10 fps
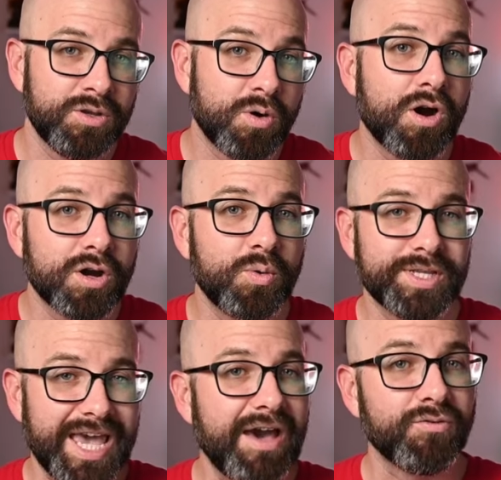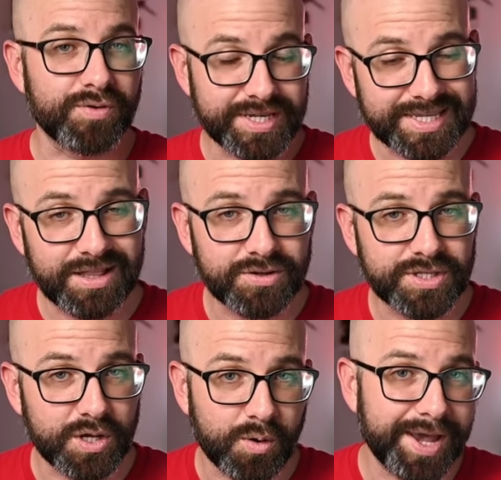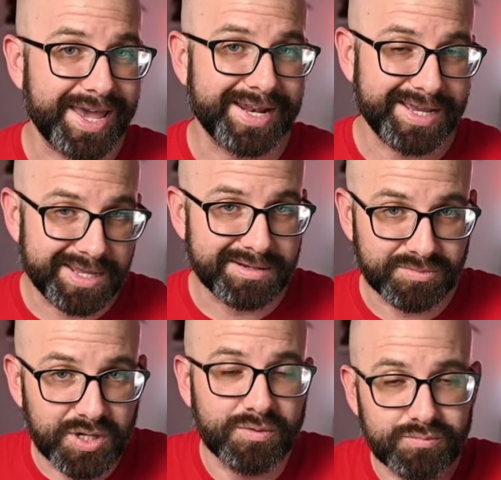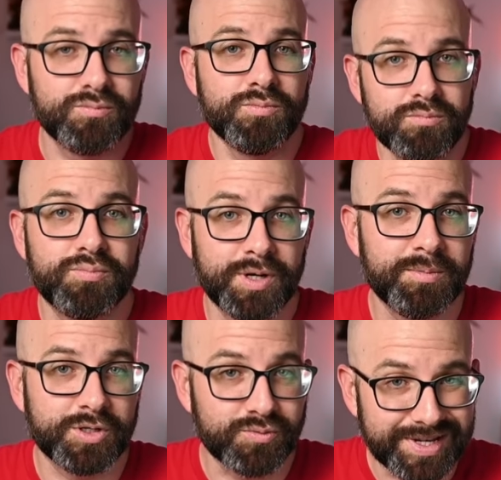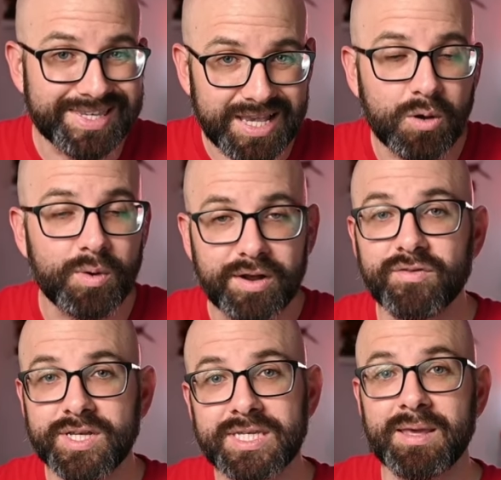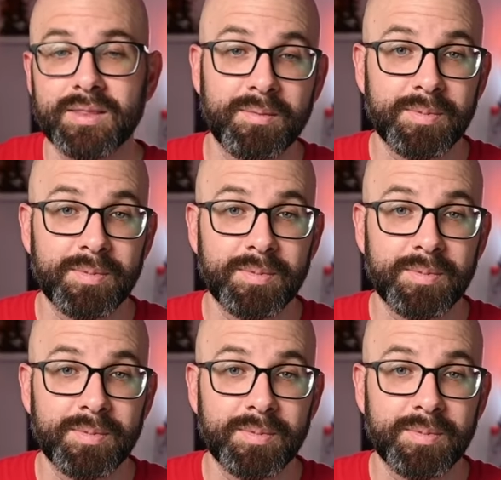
you are going to have resellers that go ahead and, you know, pretty much resell whatever it is they, they